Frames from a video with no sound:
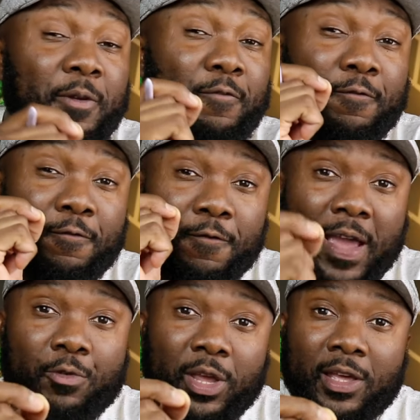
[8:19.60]
been
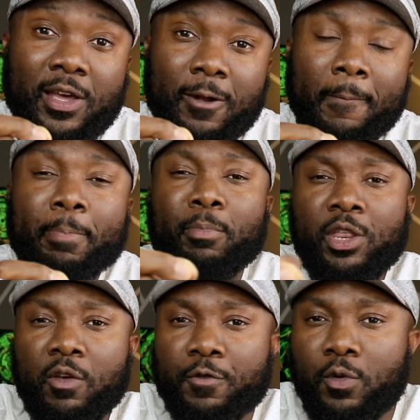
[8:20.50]
very good.
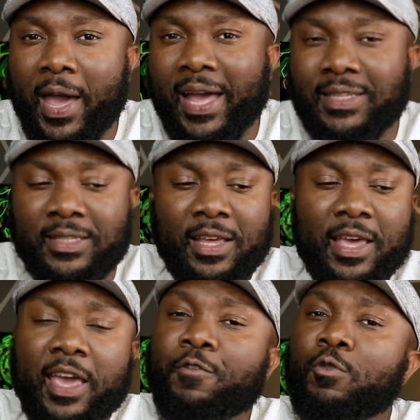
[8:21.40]
Many of you ask
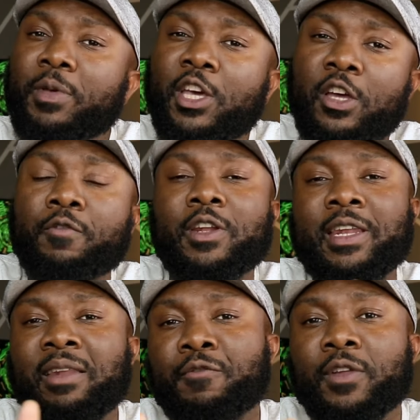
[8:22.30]
if it would be good for
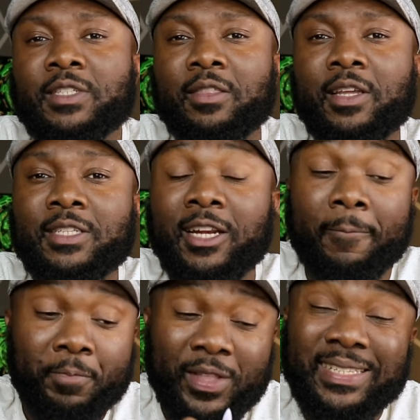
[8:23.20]
Netflix and things like
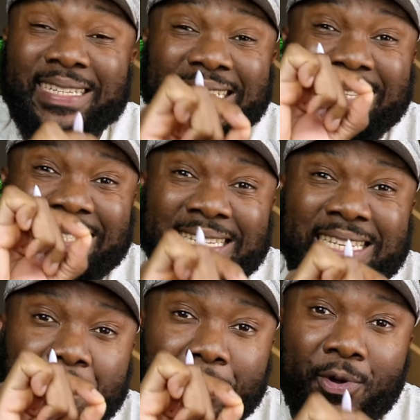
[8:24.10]
that. This is
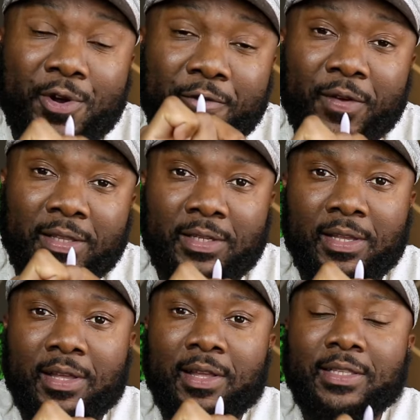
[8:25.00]
the perfect
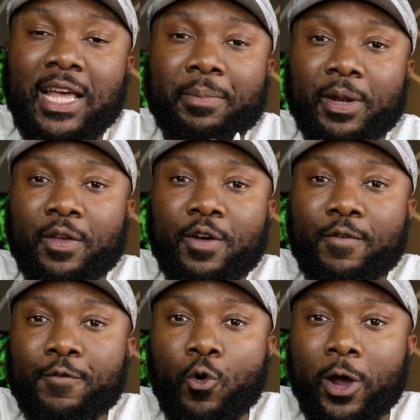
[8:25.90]
tablet
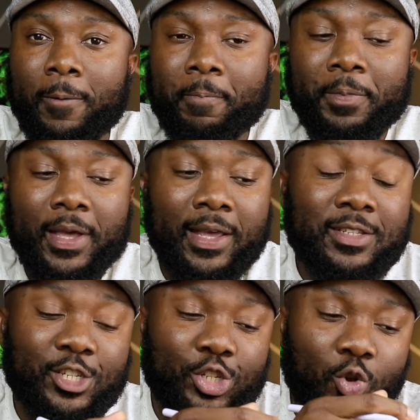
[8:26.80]
for it.
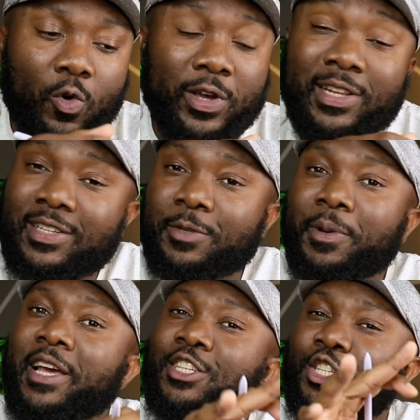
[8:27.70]
It's so good. The
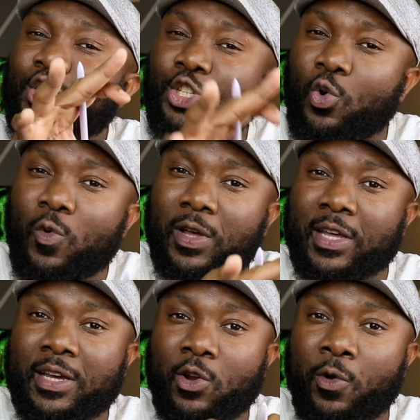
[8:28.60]
display is so
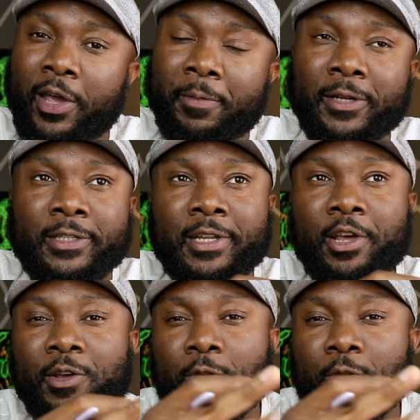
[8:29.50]
good on here because